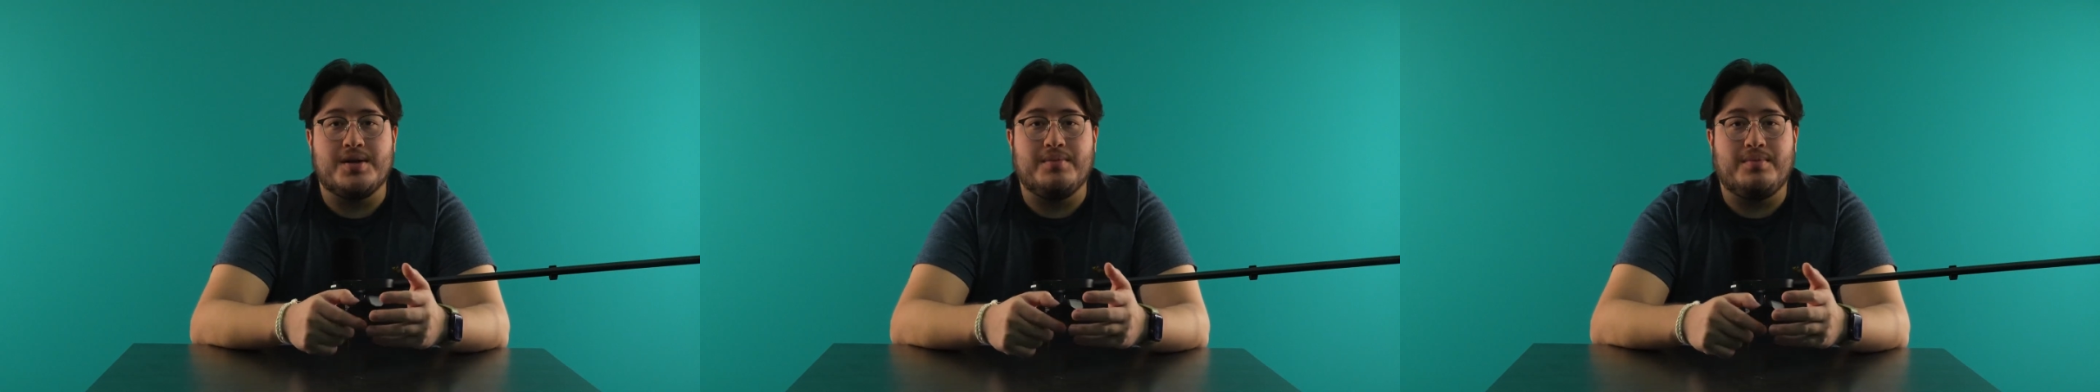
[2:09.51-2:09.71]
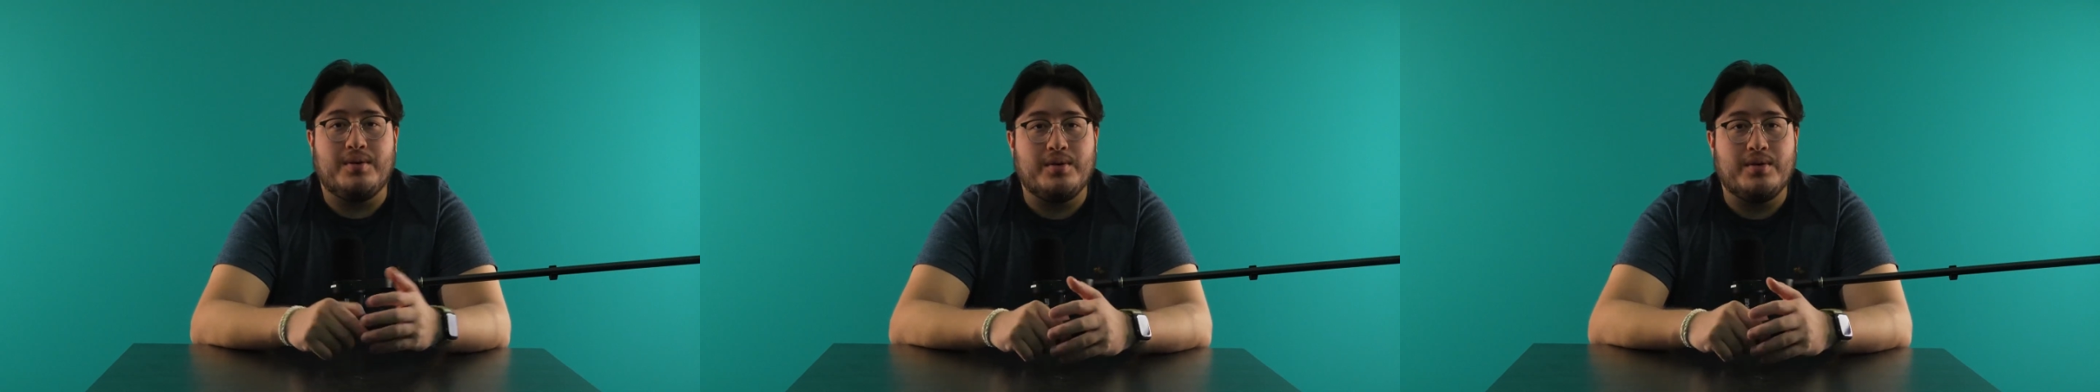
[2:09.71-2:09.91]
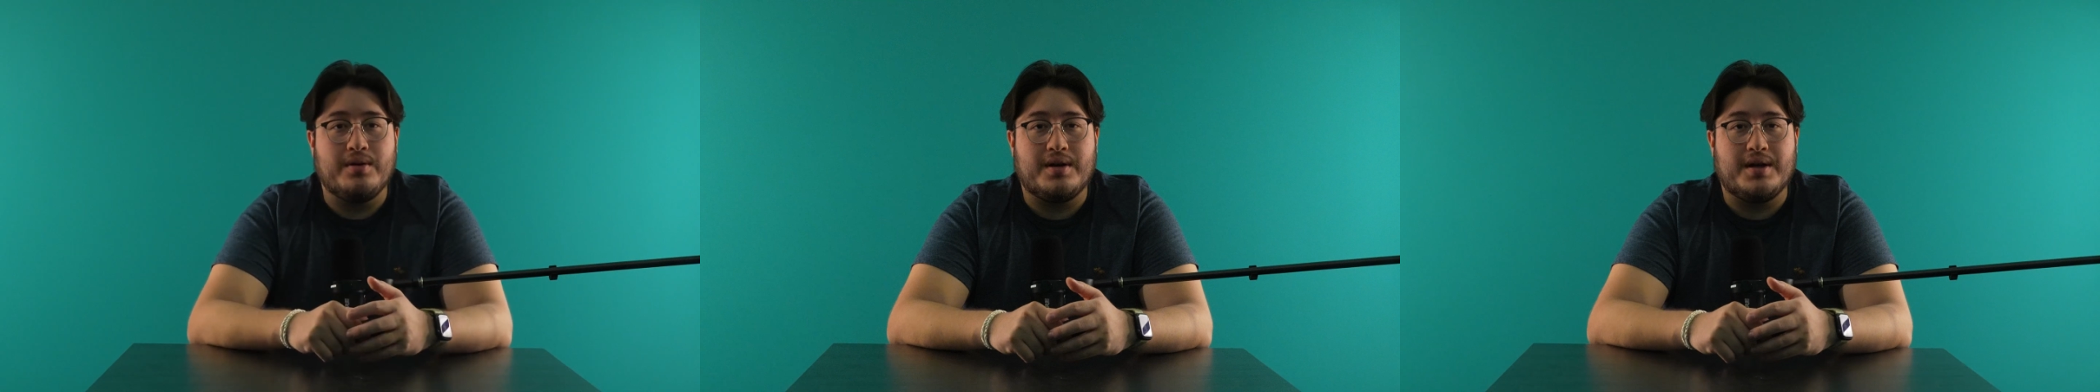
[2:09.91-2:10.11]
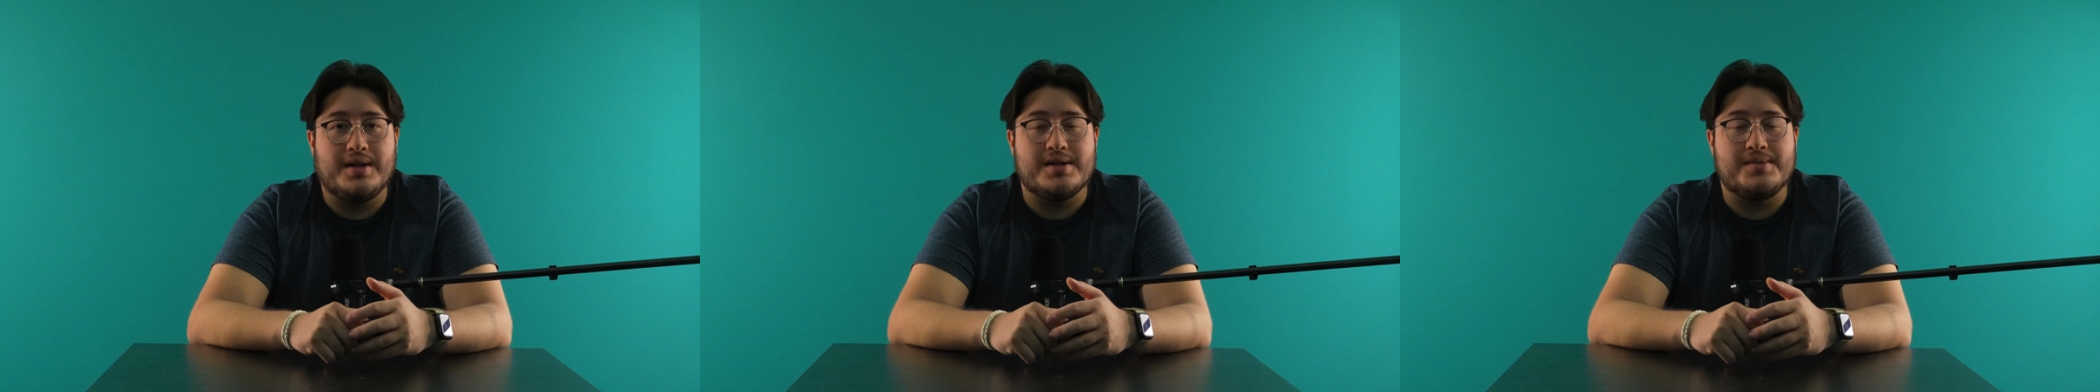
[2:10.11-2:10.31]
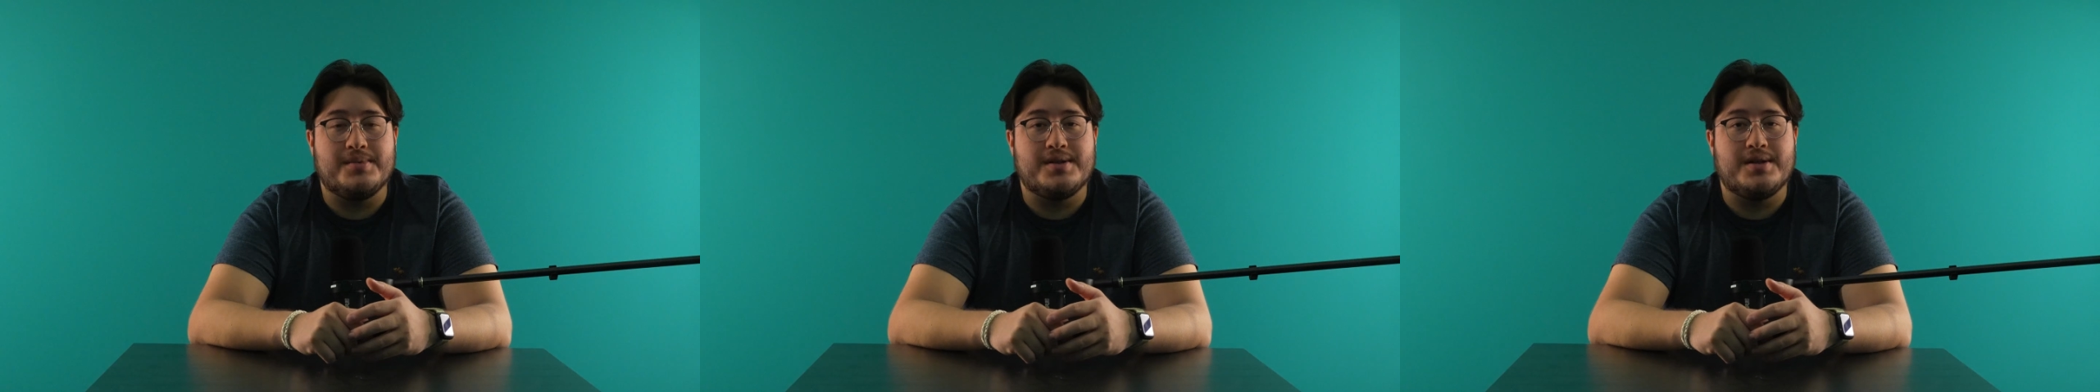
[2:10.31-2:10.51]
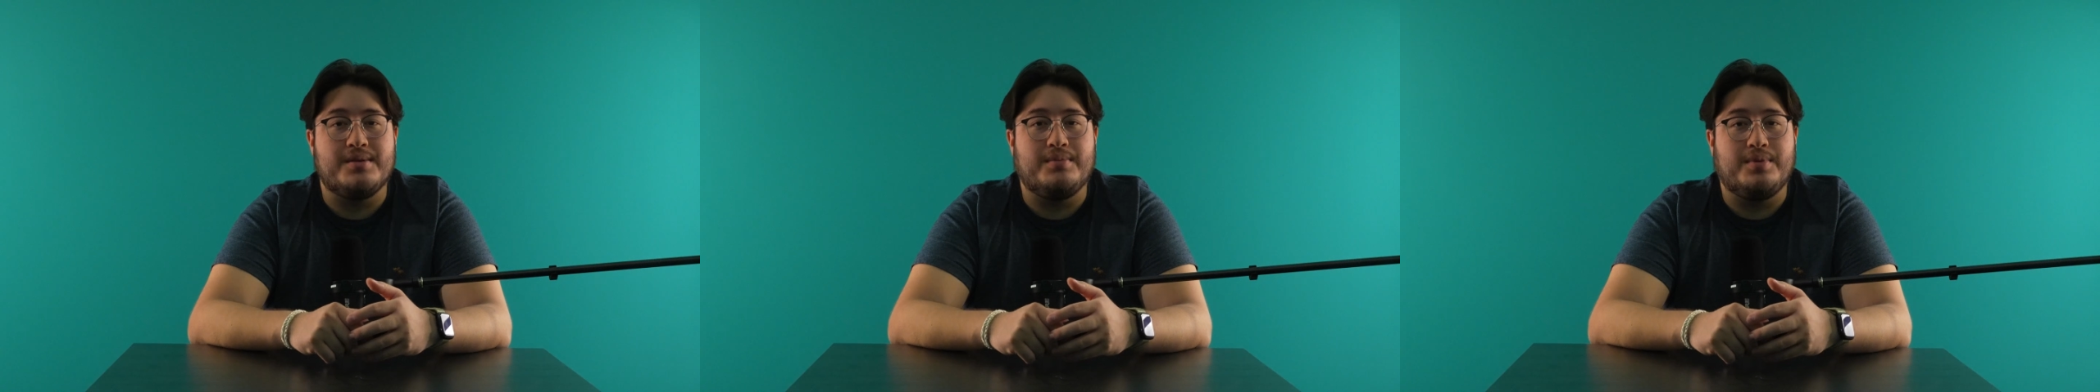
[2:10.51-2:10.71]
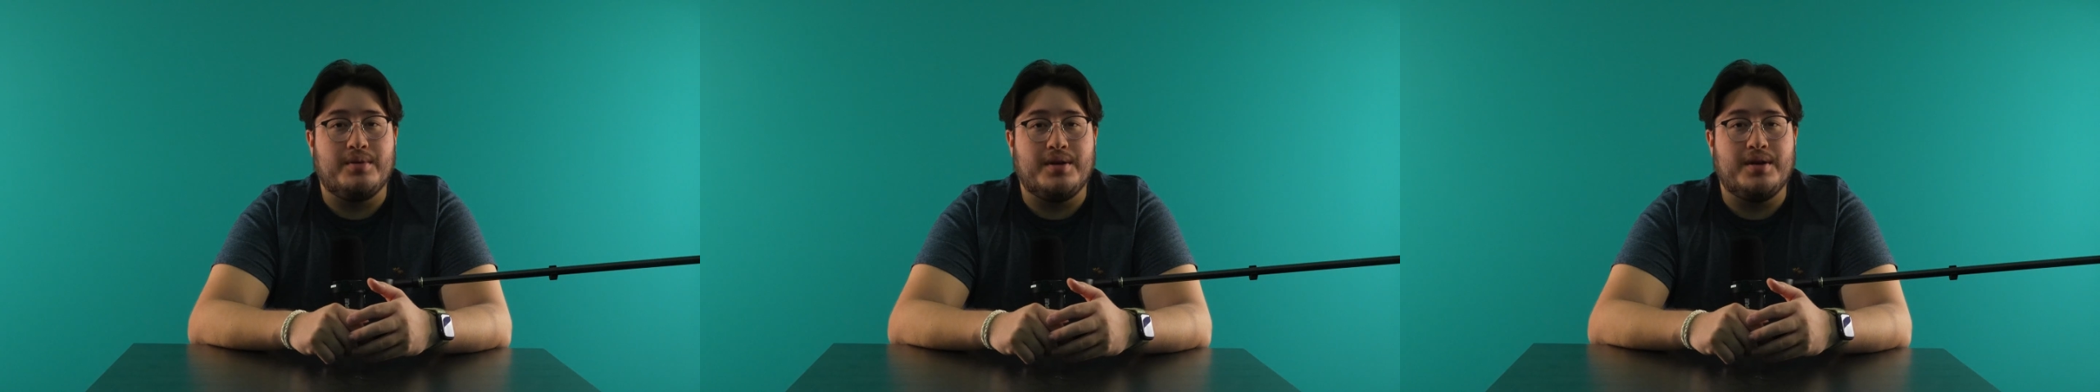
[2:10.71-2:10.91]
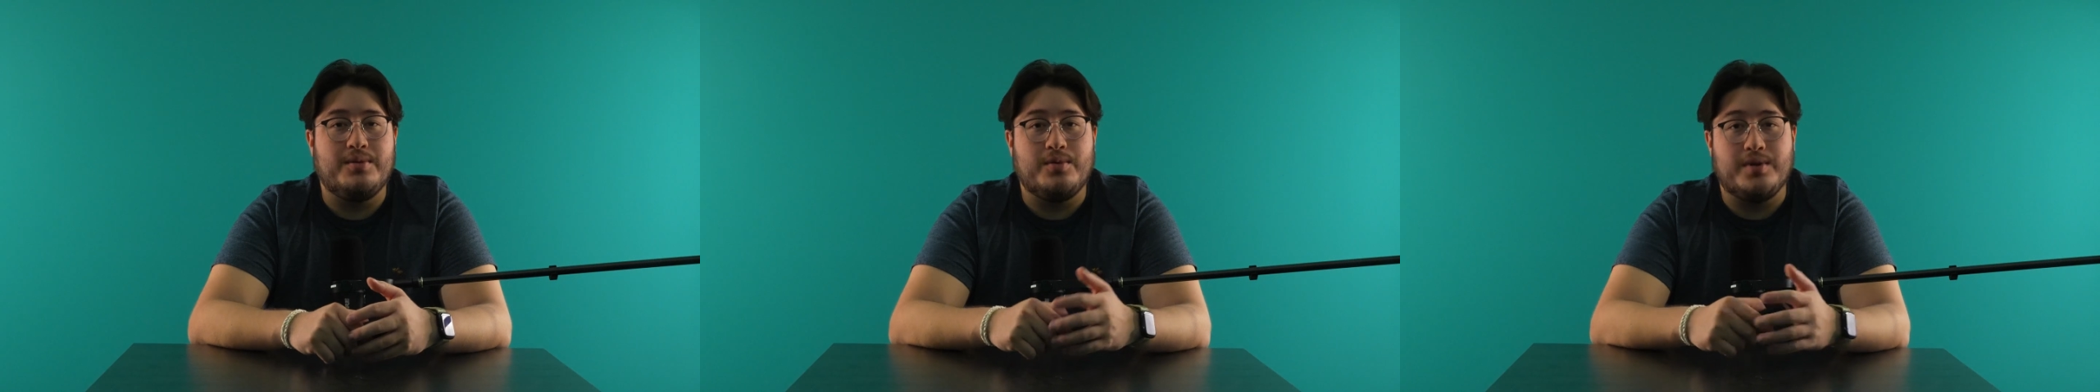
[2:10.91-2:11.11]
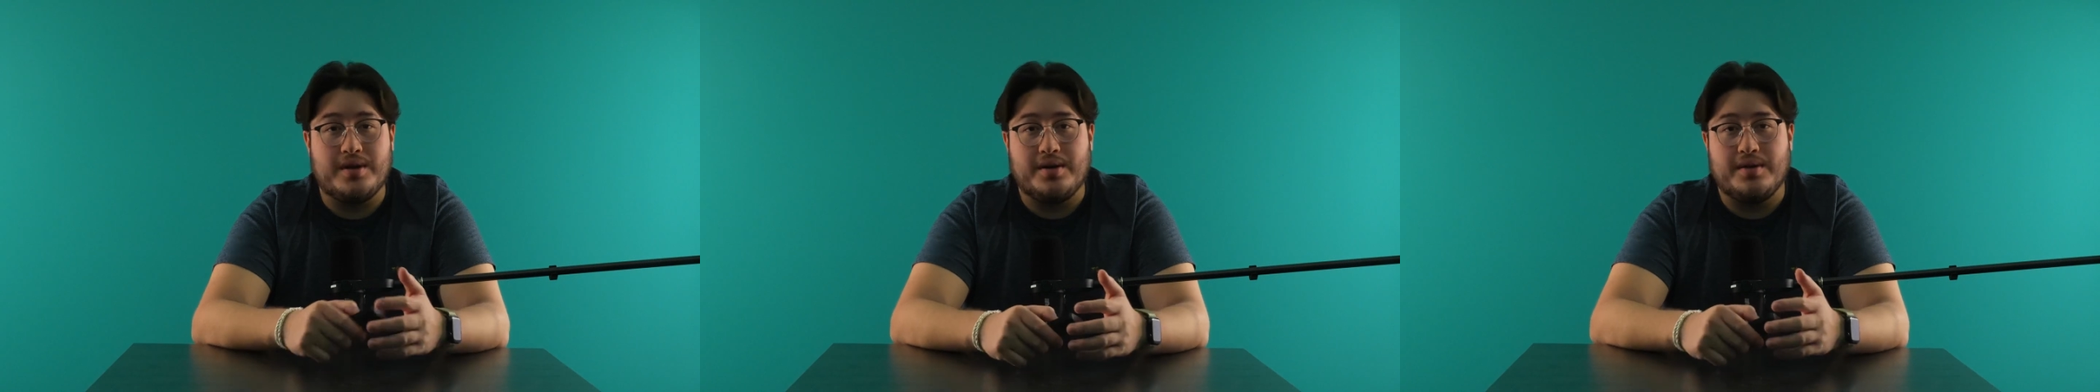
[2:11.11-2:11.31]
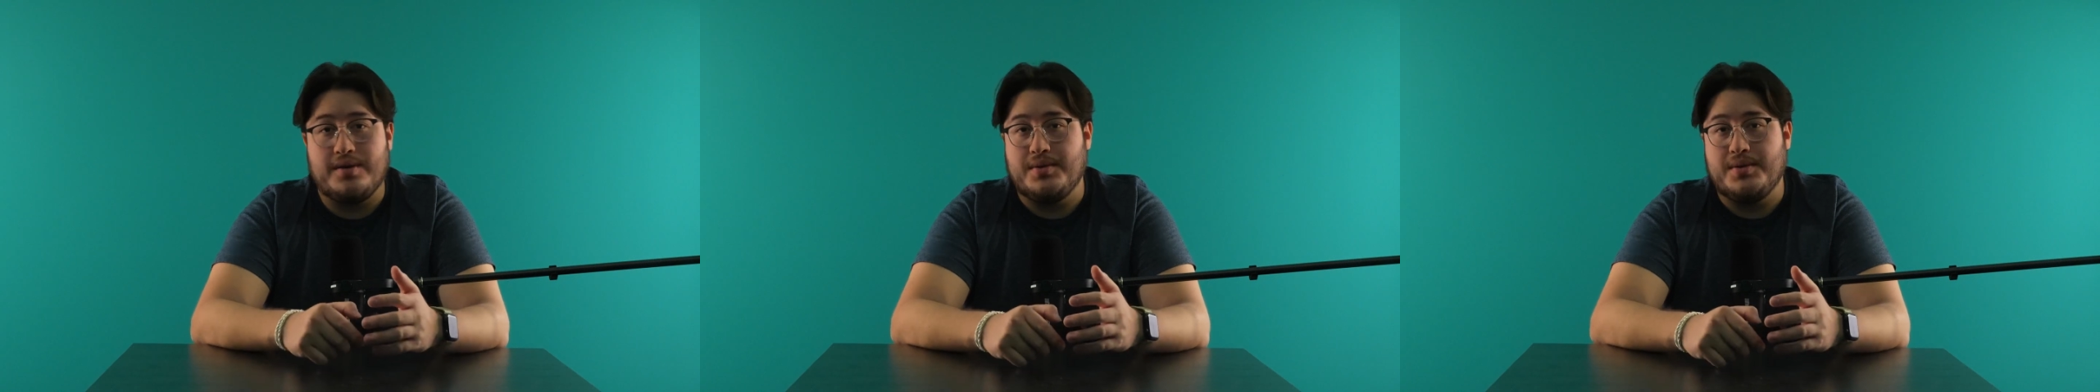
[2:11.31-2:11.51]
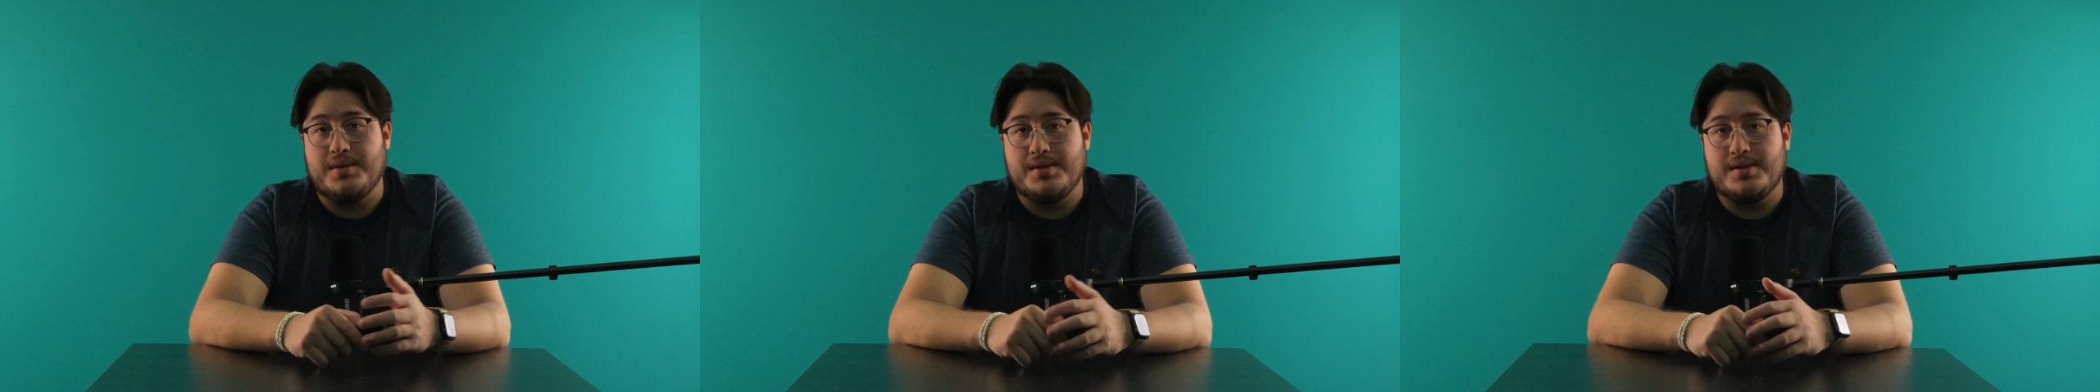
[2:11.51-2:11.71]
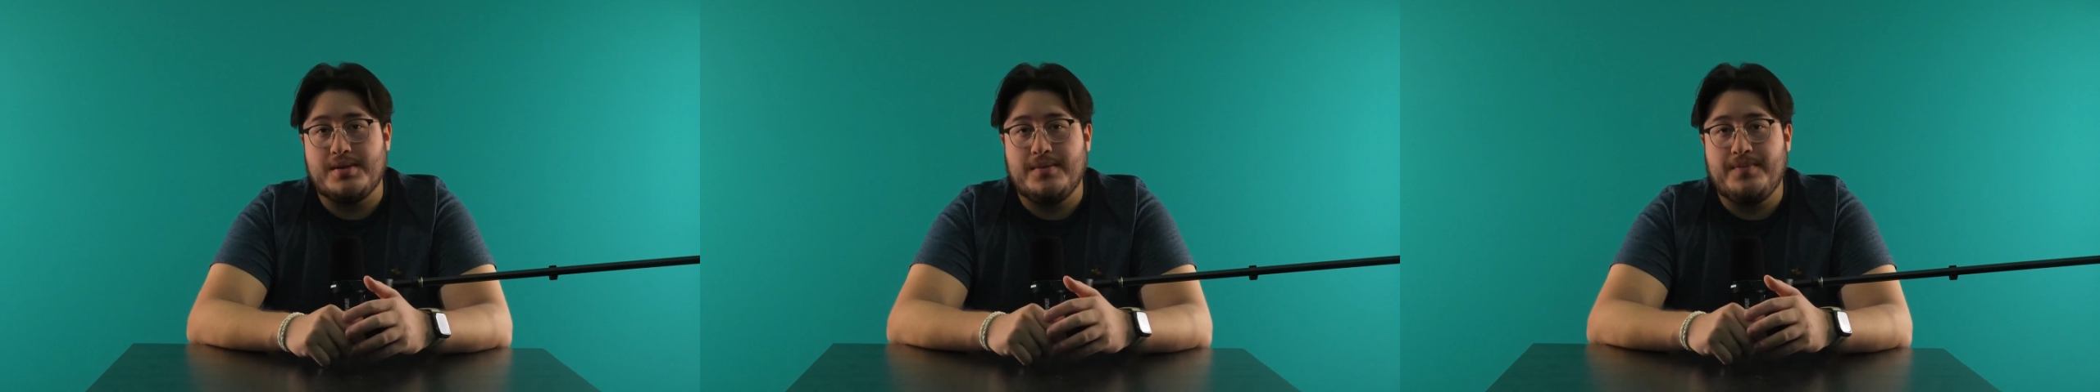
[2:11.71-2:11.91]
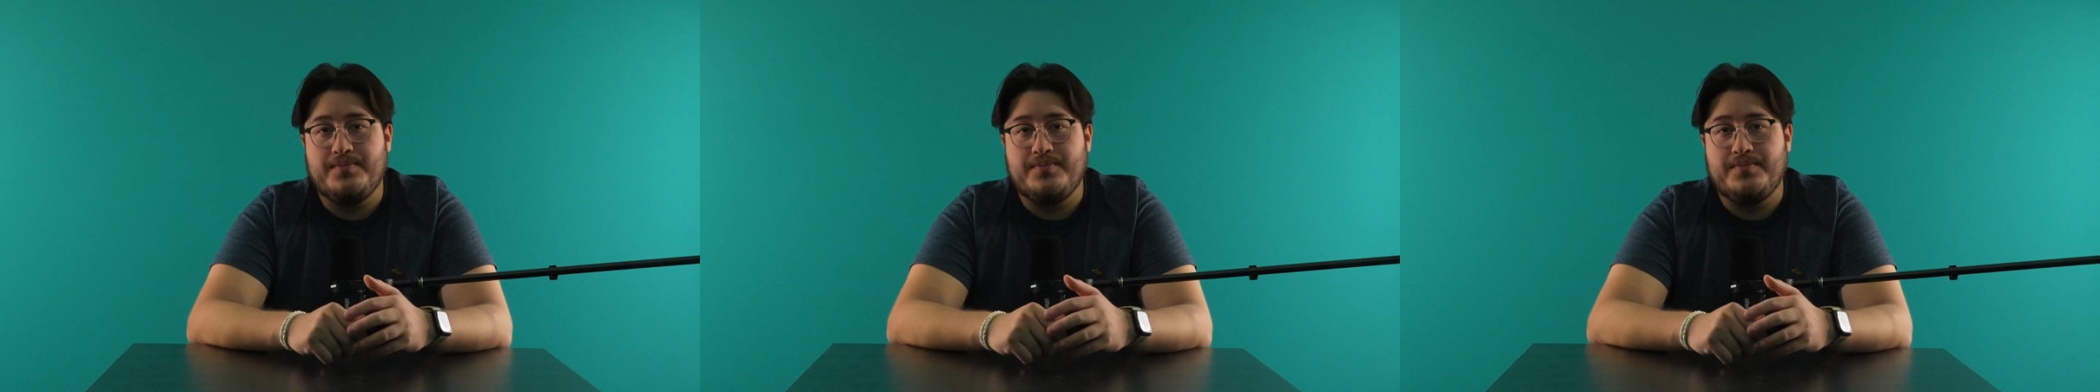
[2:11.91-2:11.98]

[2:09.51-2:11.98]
employer can dismiss an employee without notice.